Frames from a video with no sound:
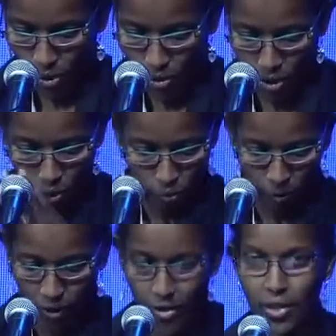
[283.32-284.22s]
the new
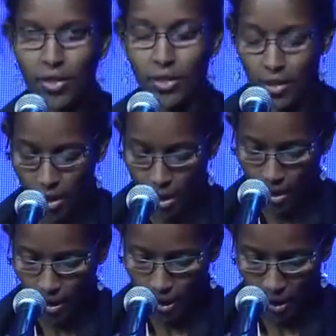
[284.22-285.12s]
president in the
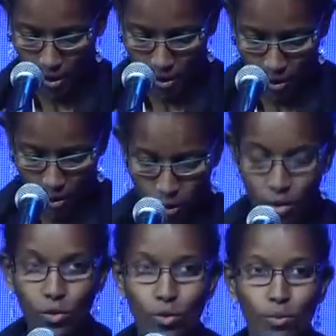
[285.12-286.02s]
lead,
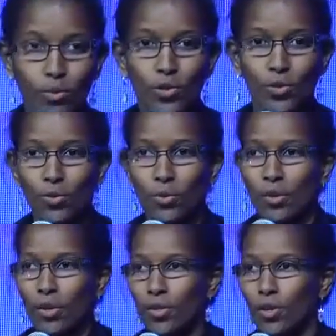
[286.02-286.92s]
to pursue
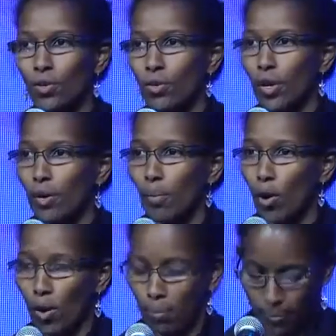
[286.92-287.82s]
the nuclear
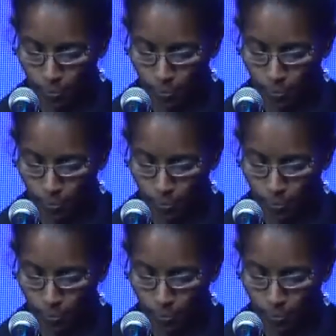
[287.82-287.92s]
bomb.